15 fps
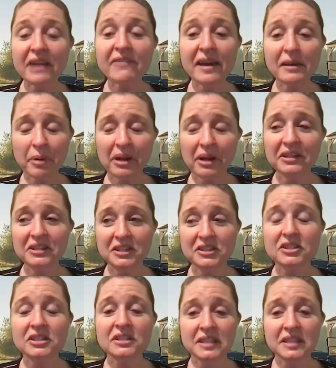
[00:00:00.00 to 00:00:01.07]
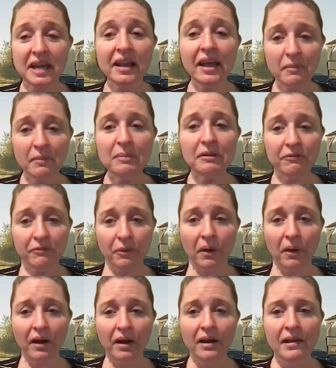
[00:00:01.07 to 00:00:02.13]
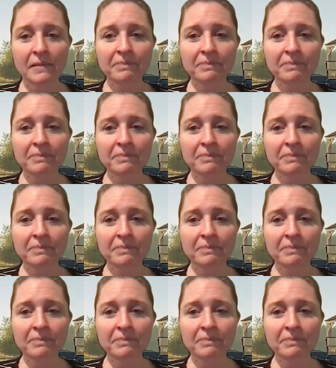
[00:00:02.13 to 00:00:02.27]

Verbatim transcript: but I've had politicians yell at me before.